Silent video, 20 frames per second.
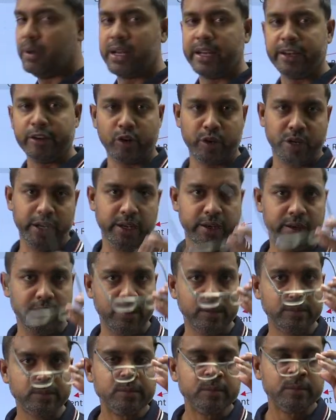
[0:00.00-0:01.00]
in audit.
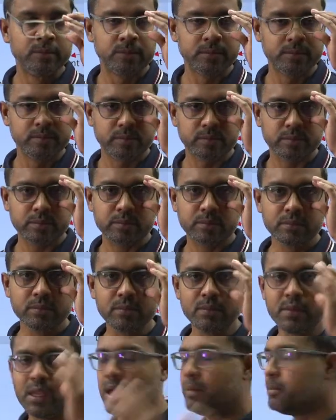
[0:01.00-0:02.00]

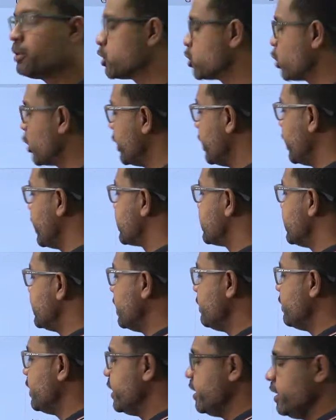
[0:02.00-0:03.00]
Because auditor doesn't have
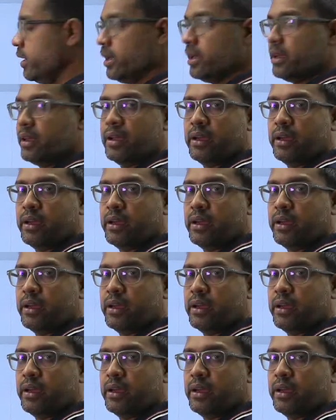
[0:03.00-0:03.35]
any